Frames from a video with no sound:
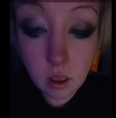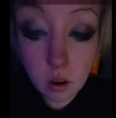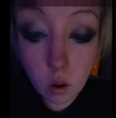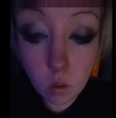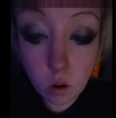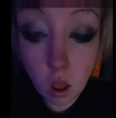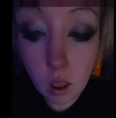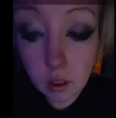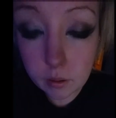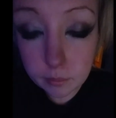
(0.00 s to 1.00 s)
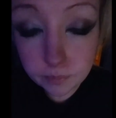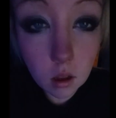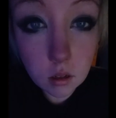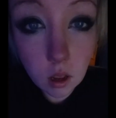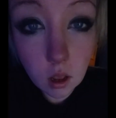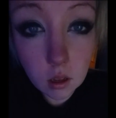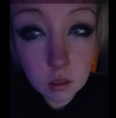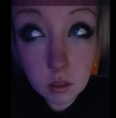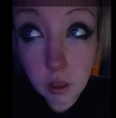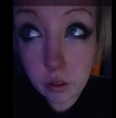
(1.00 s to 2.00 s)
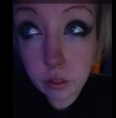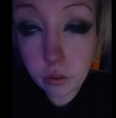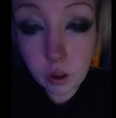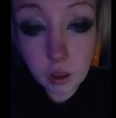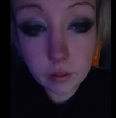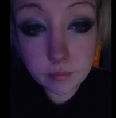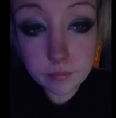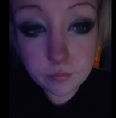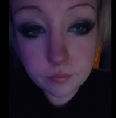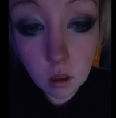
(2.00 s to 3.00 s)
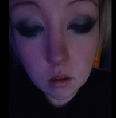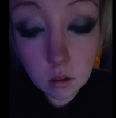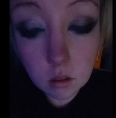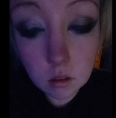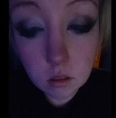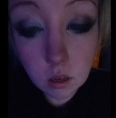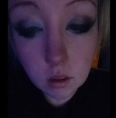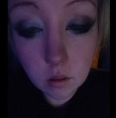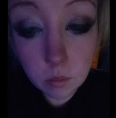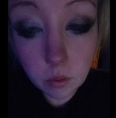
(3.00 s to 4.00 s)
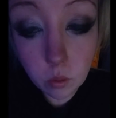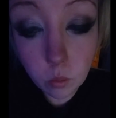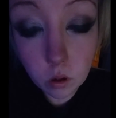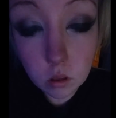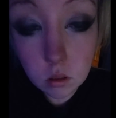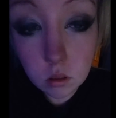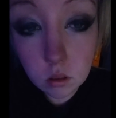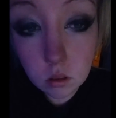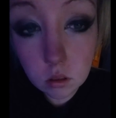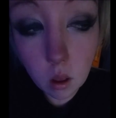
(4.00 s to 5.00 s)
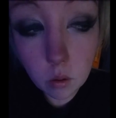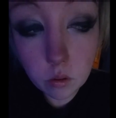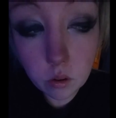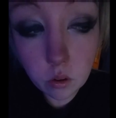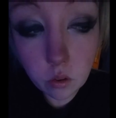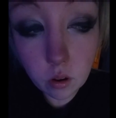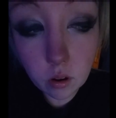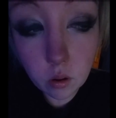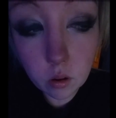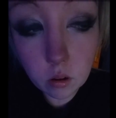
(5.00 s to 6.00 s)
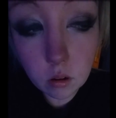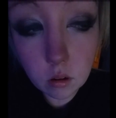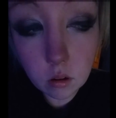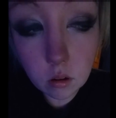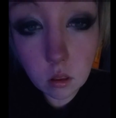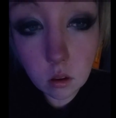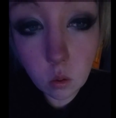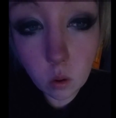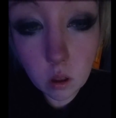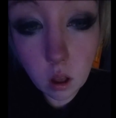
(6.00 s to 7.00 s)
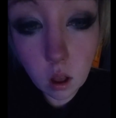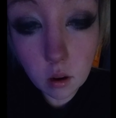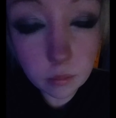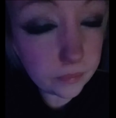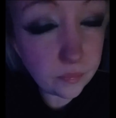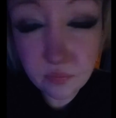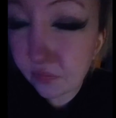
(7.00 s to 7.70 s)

10.09 on uh, day three, and today's been the worst. I was gonna try to go to the Toy Con.